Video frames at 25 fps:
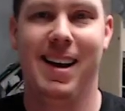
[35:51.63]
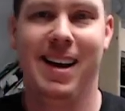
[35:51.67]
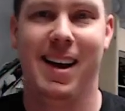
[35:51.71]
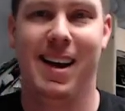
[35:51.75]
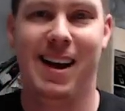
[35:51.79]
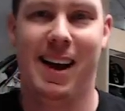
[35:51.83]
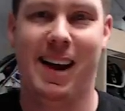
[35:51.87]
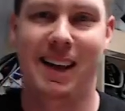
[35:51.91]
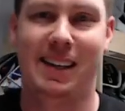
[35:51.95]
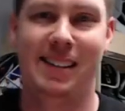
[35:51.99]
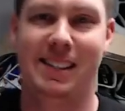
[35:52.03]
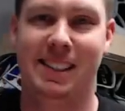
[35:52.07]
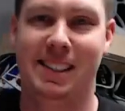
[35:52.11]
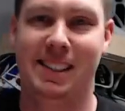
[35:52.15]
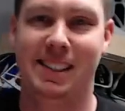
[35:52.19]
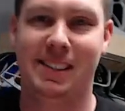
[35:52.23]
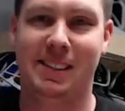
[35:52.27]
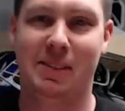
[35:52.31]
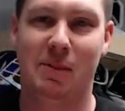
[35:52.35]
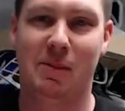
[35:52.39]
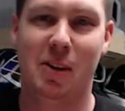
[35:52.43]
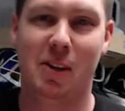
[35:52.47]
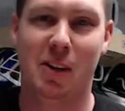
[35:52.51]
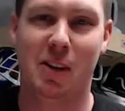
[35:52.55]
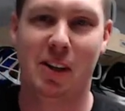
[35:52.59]
I see some
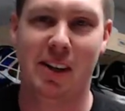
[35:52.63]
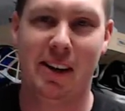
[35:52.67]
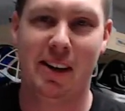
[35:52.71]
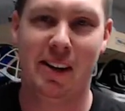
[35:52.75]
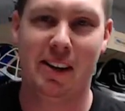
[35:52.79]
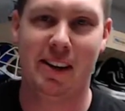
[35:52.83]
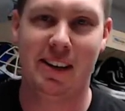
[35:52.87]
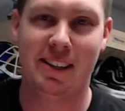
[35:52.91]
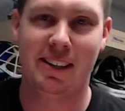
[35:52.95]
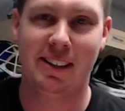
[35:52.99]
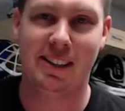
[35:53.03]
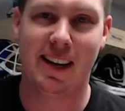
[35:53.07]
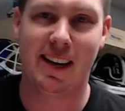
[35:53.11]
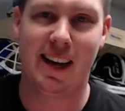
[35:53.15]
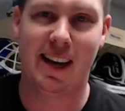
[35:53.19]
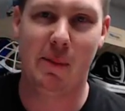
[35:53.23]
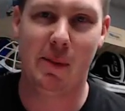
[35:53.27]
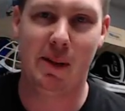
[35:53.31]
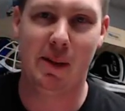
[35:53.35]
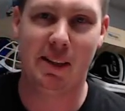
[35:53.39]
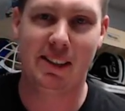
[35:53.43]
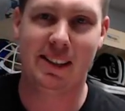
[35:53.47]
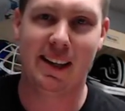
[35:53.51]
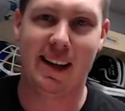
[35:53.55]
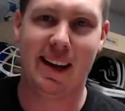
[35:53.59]
hilarious
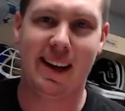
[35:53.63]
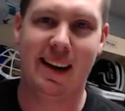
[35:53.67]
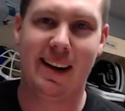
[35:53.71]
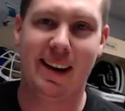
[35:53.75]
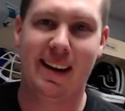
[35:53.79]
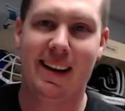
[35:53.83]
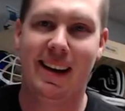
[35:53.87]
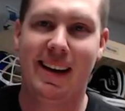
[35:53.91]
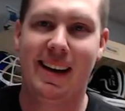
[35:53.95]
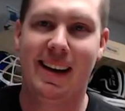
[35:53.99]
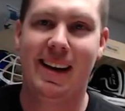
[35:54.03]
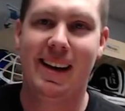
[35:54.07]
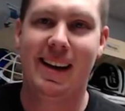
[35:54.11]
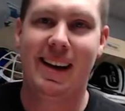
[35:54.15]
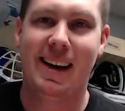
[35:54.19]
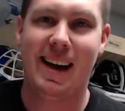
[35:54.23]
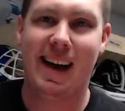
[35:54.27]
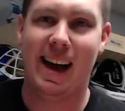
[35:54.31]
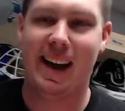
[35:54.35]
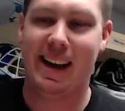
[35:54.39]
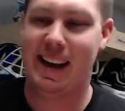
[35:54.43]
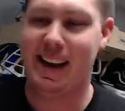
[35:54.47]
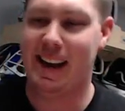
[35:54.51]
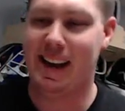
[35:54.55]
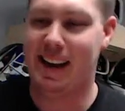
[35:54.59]
comments that I
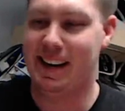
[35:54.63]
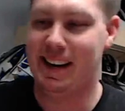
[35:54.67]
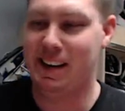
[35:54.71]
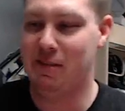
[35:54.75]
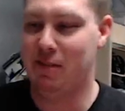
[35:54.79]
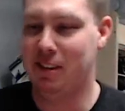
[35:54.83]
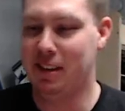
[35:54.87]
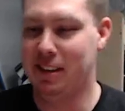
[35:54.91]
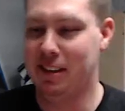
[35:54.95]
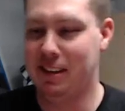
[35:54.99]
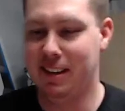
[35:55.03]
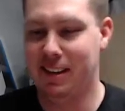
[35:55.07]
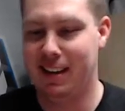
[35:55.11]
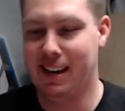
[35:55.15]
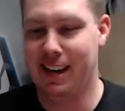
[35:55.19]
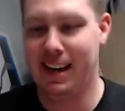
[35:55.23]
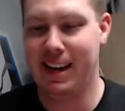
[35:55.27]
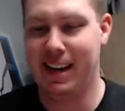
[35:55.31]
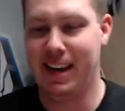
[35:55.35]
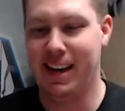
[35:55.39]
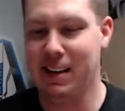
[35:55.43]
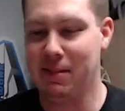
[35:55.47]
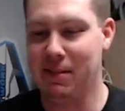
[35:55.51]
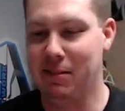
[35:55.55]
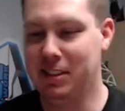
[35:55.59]
can't even I can't
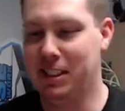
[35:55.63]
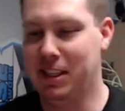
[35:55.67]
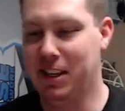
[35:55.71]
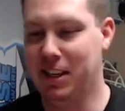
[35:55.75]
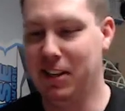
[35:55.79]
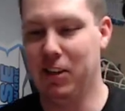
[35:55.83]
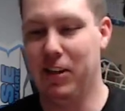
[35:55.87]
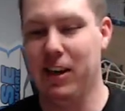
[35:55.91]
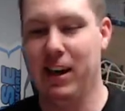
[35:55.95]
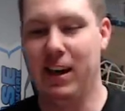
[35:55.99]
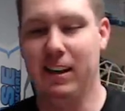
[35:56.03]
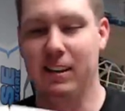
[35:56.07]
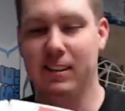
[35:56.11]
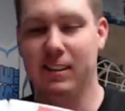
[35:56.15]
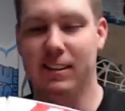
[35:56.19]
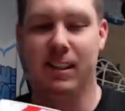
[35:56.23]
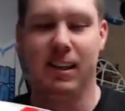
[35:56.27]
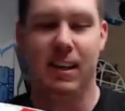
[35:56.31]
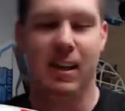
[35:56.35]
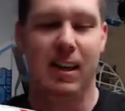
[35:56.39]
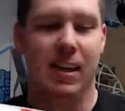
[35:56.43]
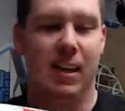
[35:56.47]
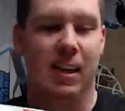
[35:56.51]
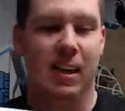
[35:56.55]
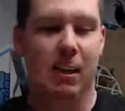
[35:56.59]
even tell you guys.
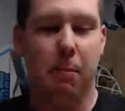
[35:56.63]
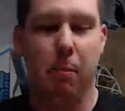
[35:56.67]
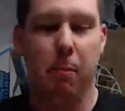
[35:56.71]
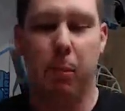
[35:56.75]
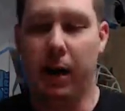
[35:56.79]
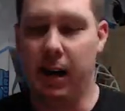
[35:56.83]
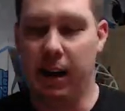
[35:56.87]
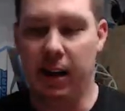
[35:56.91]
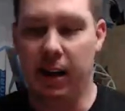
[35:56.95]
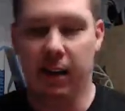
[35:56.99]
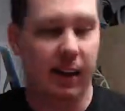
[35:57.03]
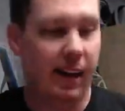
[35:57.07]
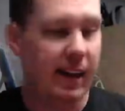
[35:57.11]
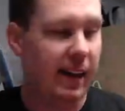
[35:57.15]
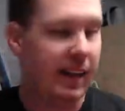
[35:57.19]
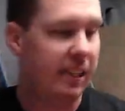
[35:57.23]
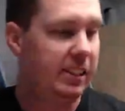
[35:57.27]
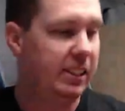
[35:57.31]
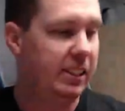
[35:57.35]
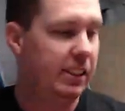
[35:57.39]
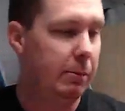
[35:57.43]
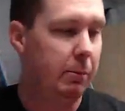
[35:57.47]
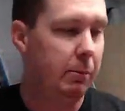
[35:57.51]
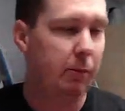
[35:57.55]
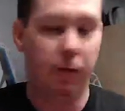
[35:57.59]
But like I
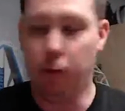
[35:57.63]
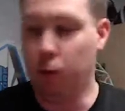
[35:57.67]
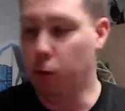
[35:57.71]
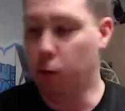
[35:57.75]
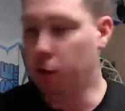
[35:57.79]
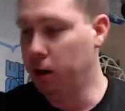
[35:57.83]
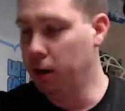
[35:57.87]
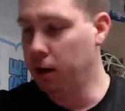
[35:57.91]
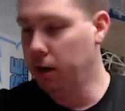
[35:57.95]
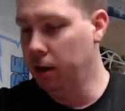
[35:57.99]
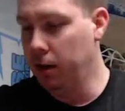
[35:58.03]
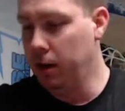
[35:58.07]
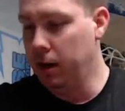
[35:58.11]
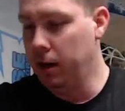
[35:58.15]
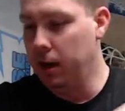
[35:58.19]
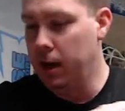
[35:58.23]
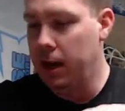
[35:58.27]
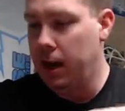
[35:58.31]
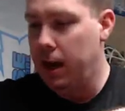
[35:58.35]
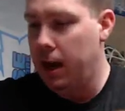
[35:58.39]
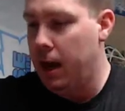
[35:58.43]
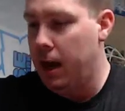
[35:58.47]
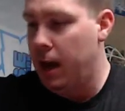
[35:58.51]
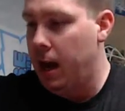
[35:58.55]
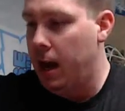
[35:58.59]
said before,
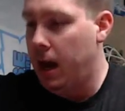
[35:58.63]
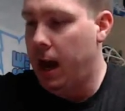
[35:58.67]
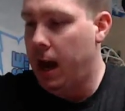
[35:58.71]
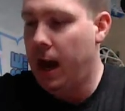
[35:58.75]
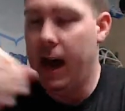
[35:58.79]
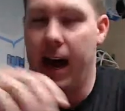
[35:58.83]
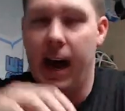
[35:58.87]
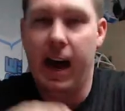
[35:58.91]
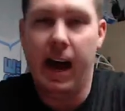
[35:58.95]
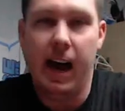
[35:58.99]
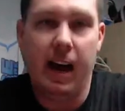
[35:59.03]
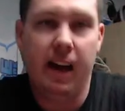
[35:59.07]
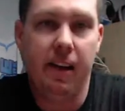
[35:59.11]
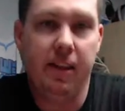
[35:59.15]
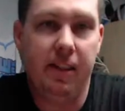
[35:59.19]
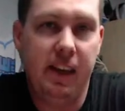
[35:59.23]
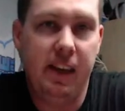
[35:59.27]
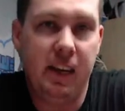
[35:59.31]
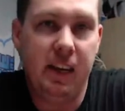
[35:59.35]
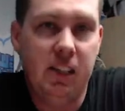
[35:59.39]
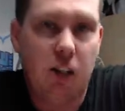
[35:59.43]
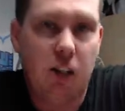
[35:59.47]
uh, these are